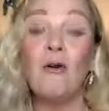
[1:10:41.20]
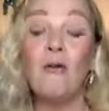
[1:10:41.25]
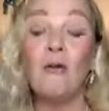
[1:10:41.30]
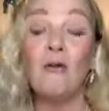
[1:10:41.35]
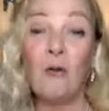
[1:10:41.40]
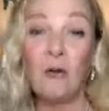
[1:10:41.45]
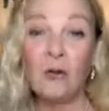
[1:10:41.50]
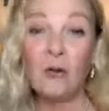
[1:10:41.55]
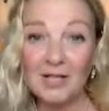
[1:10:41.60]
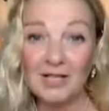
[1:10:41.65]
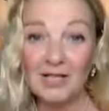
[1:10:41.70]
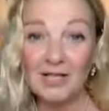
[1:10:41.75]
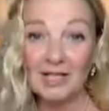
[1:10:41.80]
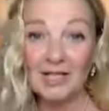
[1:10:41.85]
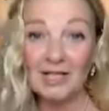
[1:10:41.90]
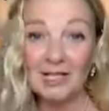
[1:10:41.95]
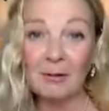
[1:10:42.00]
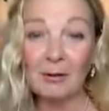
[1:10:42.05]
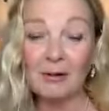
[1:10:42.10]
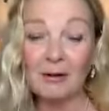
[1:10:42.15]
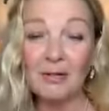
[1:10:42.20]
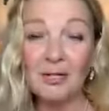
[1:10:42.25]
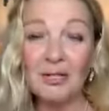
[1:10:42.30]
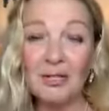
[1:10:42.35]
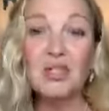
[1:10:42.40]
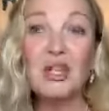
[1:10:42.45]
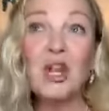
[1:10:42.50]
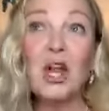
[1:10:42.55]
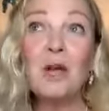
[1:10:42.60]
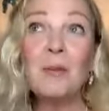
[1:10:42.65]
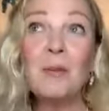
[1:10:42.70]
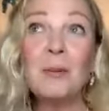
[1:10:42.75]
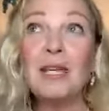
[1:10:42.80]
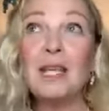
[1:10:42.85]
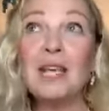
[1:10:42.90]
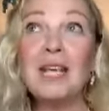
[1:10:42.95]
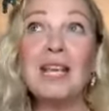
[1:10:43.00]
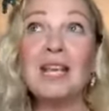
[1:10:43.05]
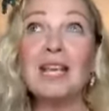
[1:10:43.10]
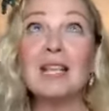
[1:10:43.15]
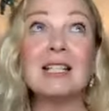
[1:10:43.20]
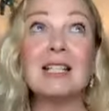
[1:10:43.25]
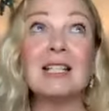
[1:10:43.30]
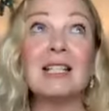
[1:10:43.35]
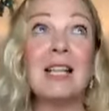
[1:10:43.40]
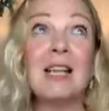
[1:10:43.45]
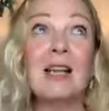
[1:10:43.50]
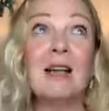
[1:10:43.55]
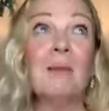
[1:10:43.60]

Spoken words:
for this experience. Nobody here's